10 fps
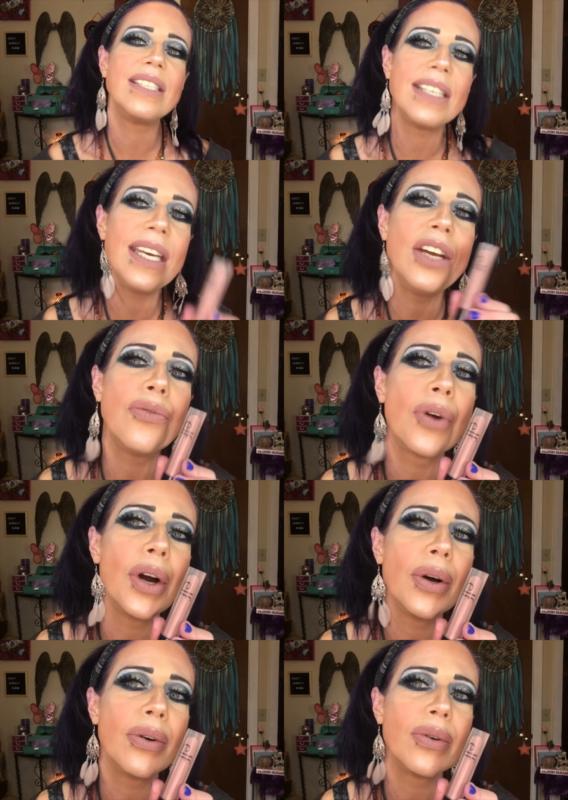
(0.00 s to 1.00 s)
Tea
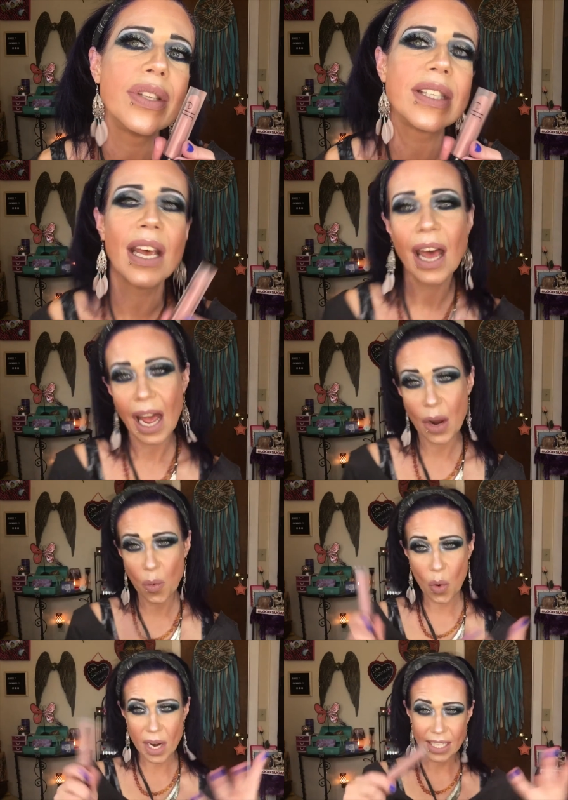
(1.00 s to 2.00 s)
Rose. I
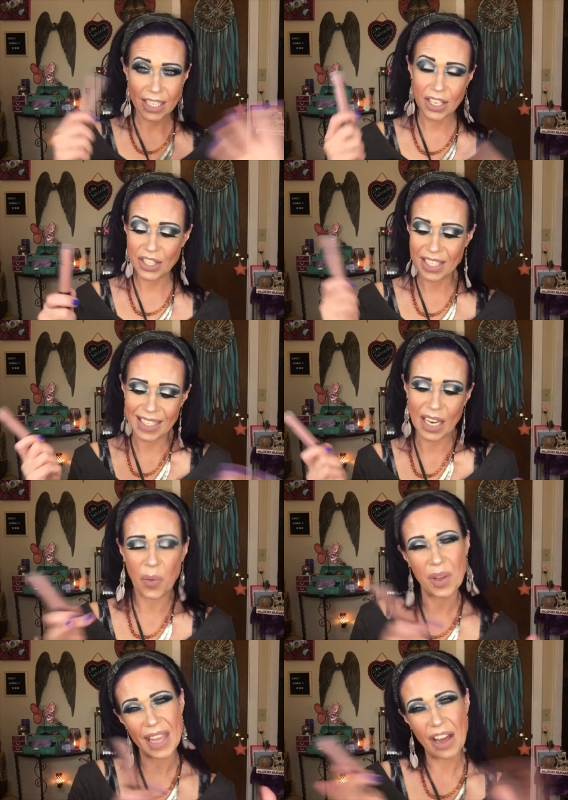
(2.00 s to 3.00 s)
wanted to stick
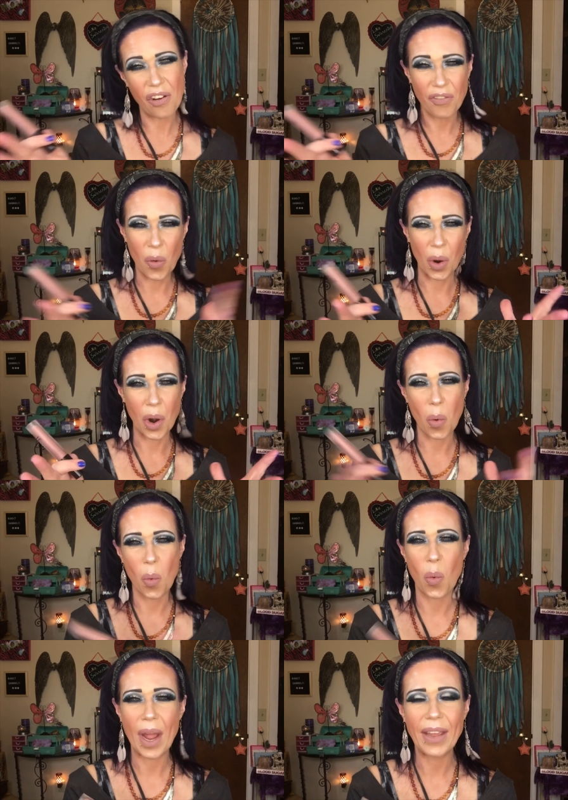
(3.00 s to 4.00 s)
with e.l.f. or
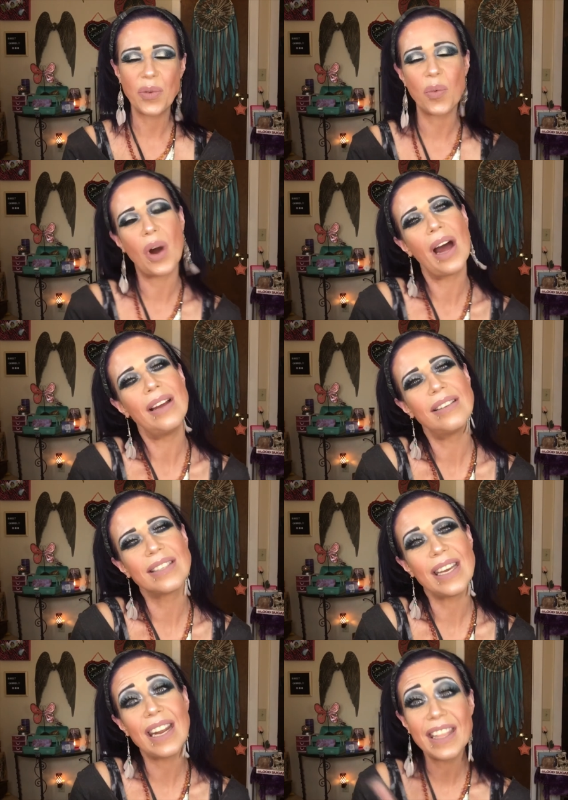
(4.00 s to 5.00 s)
Wet and Wild,
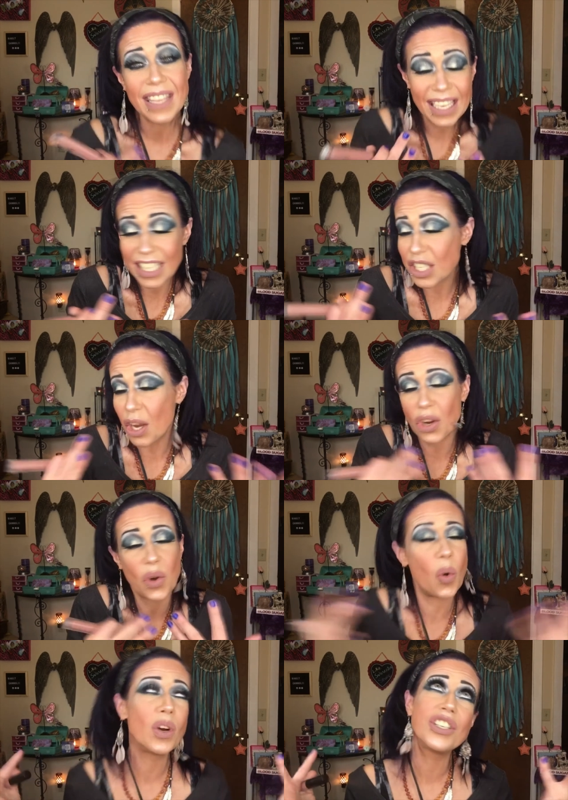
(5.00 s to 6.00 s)
and I think it's
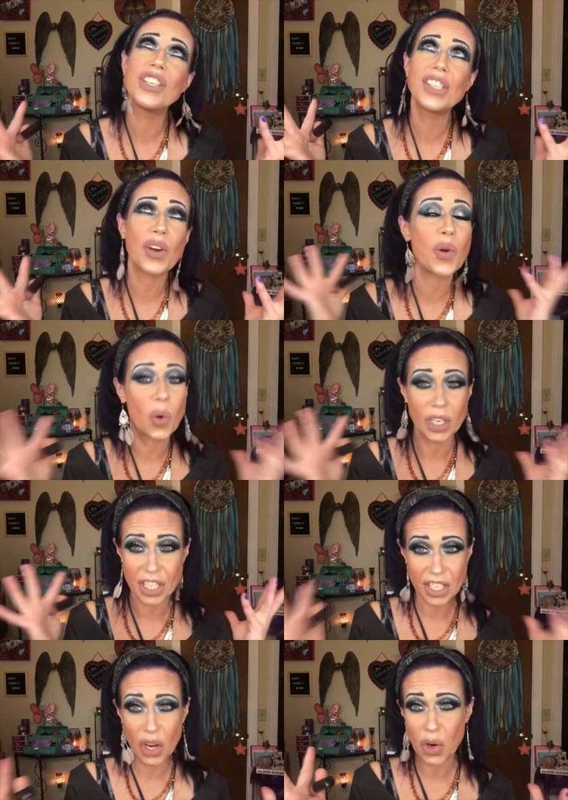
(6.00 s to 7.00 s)
gorgeous,
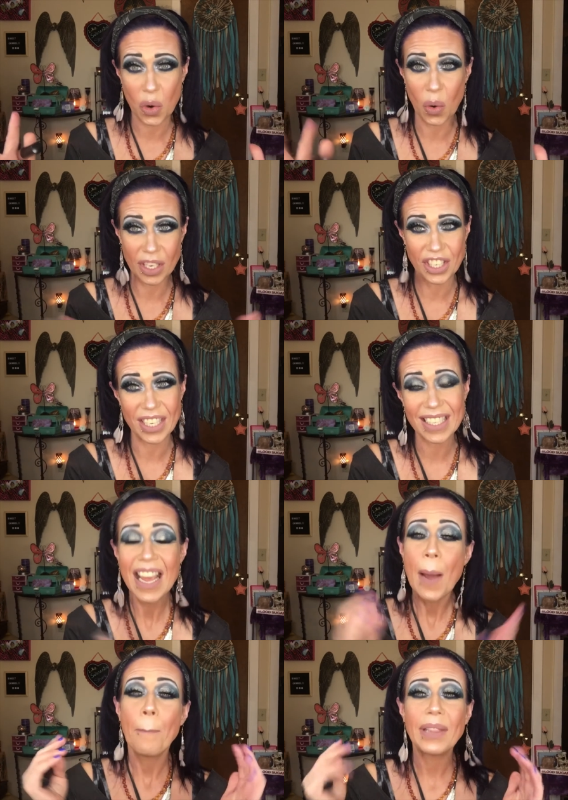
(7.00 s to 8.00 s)
gorgeous, gorgeous.
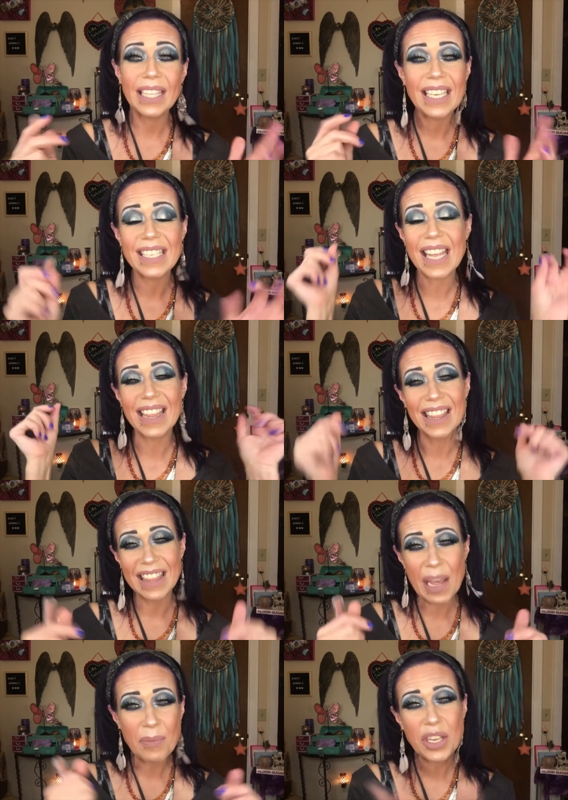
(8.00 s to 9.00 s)
Please
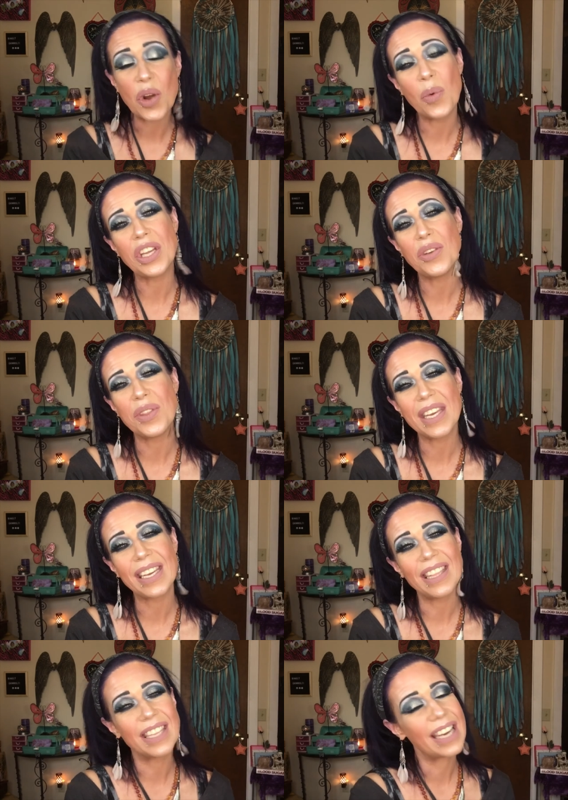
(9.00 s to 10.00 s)
let me know what you think
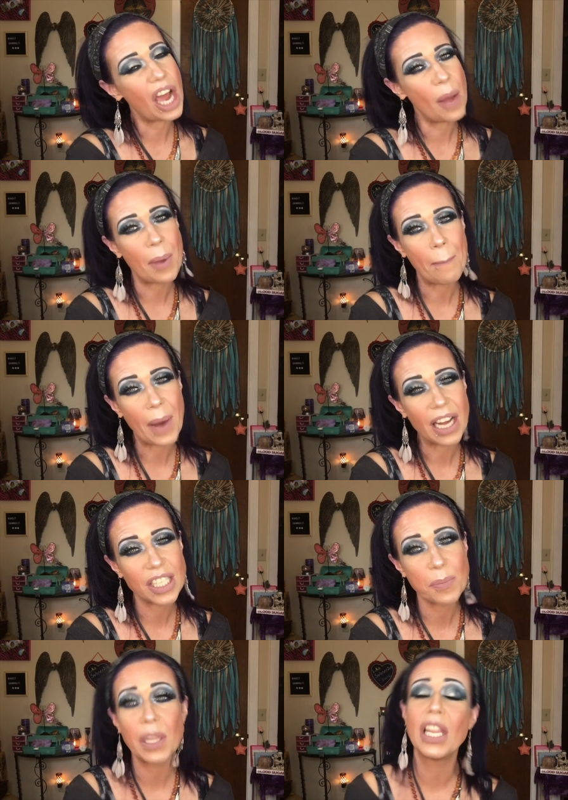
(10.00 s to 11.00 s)
in the comment box
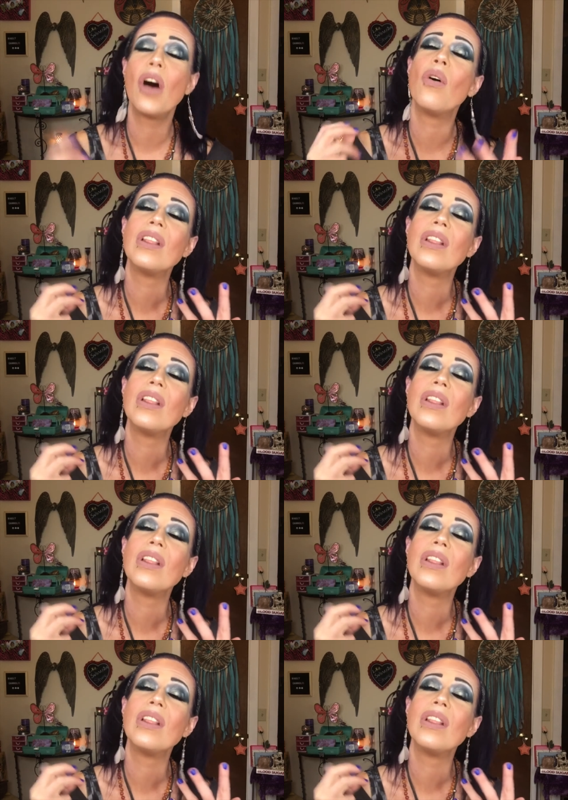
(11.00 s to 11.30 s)
below.